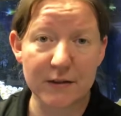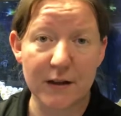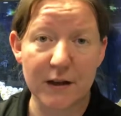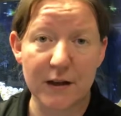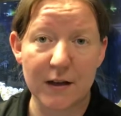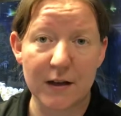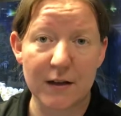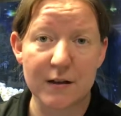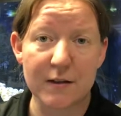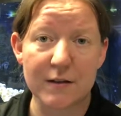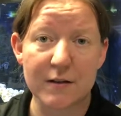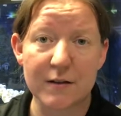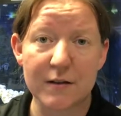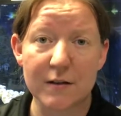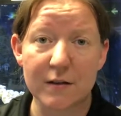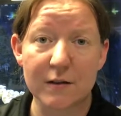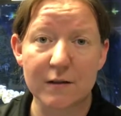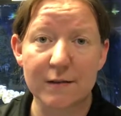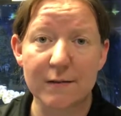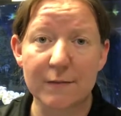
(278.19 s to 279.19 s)
And
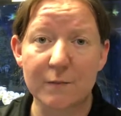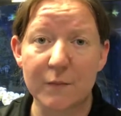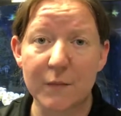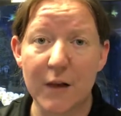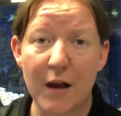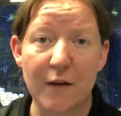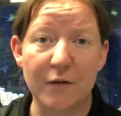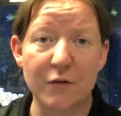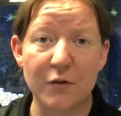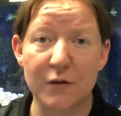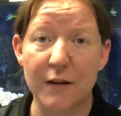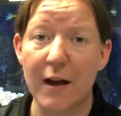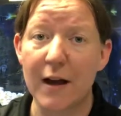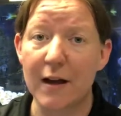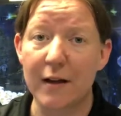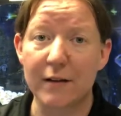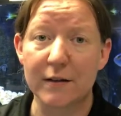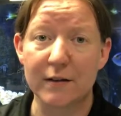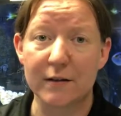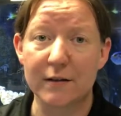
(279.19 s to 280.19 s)
after
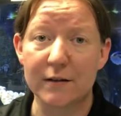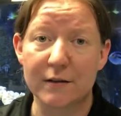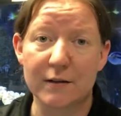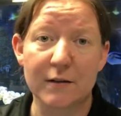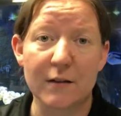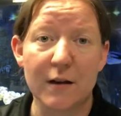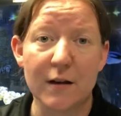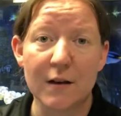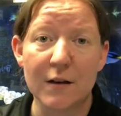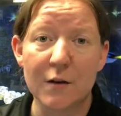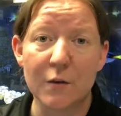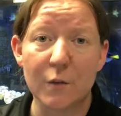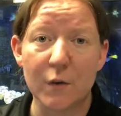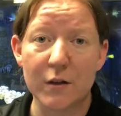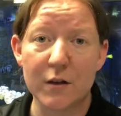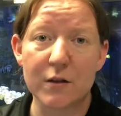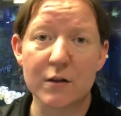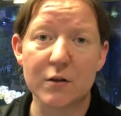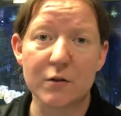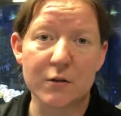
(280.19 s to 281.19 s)
that, what
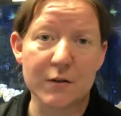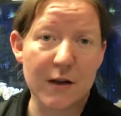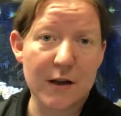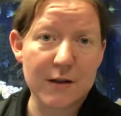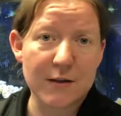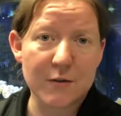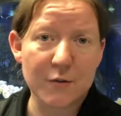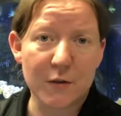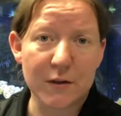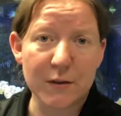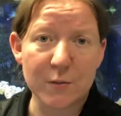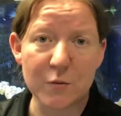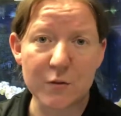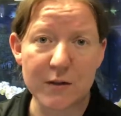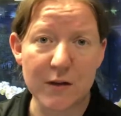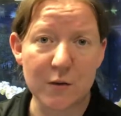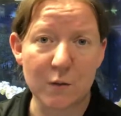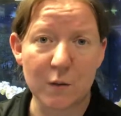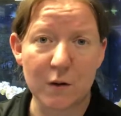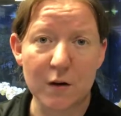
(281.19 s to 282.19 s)
do you do? 10,
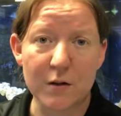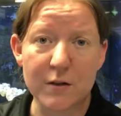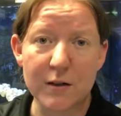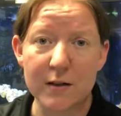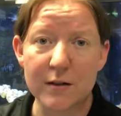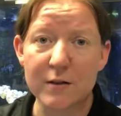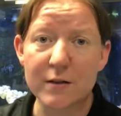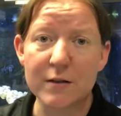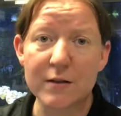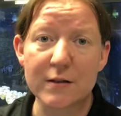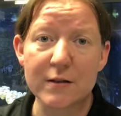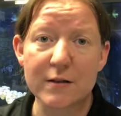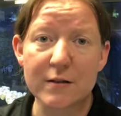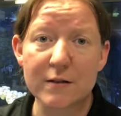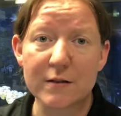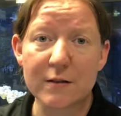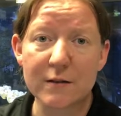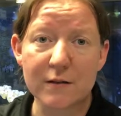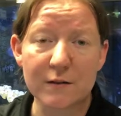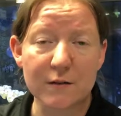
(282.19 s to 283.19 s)
20% water
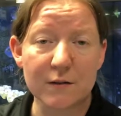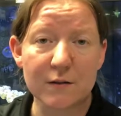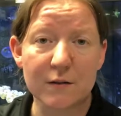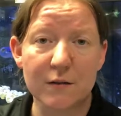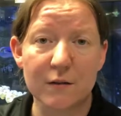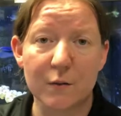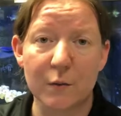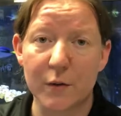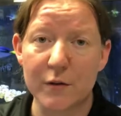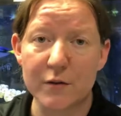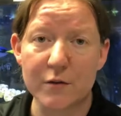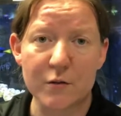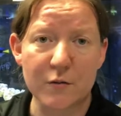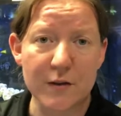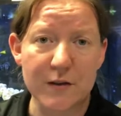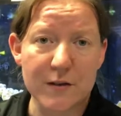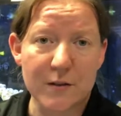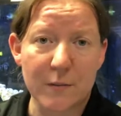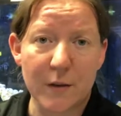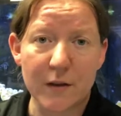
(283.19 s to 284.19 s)
changes once or
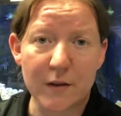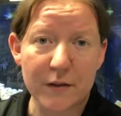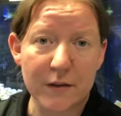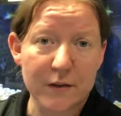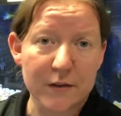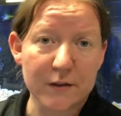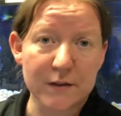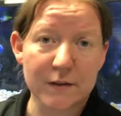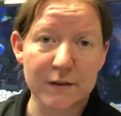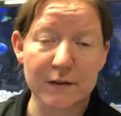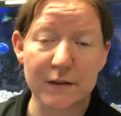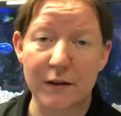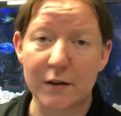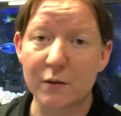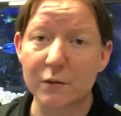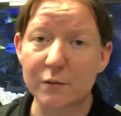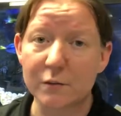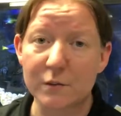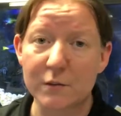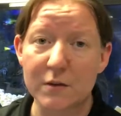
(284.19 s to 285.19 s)
twice a month? You
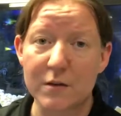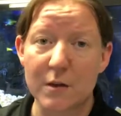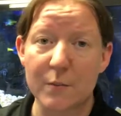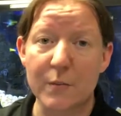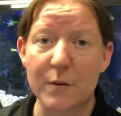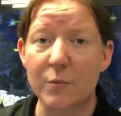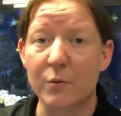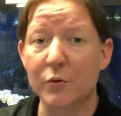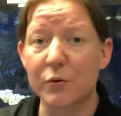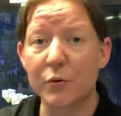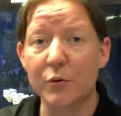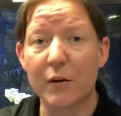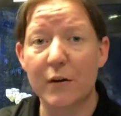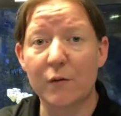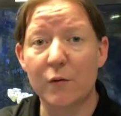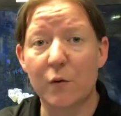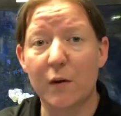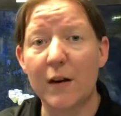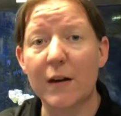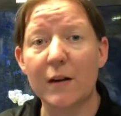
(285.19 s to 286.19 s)
know, some people do it
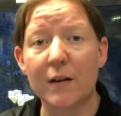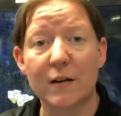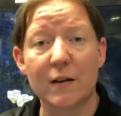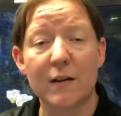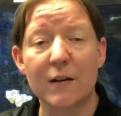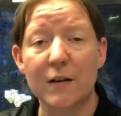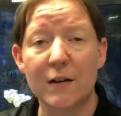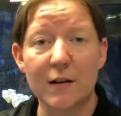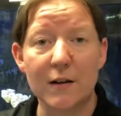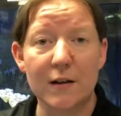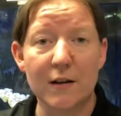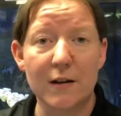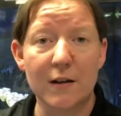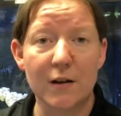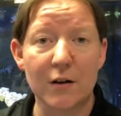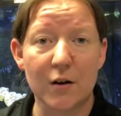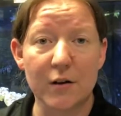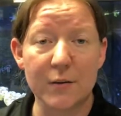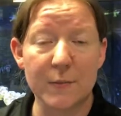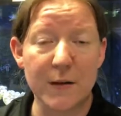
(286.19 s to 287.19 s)
every week.
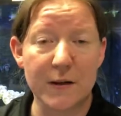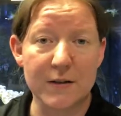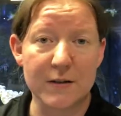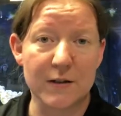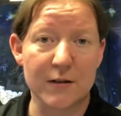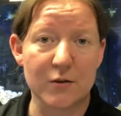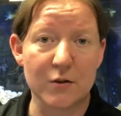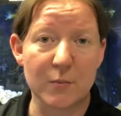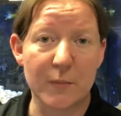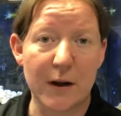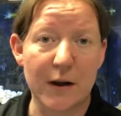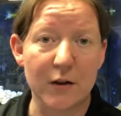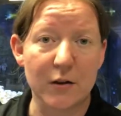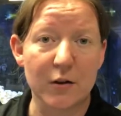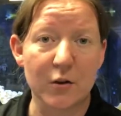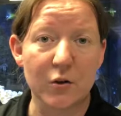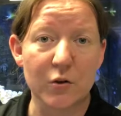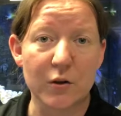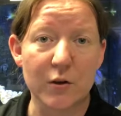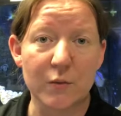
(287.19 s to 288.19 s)
It all depends on your bio
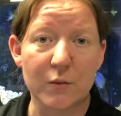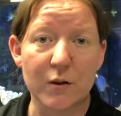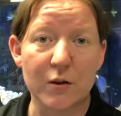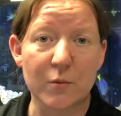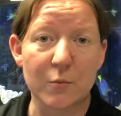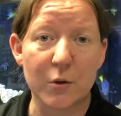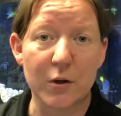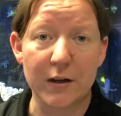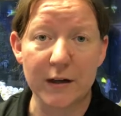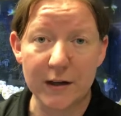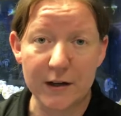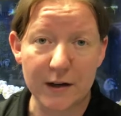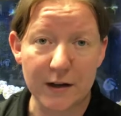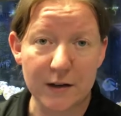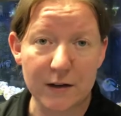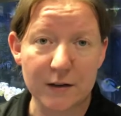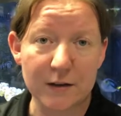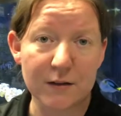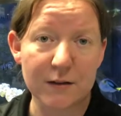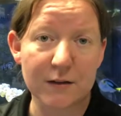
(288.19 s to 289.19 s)
load and what you're putting in there.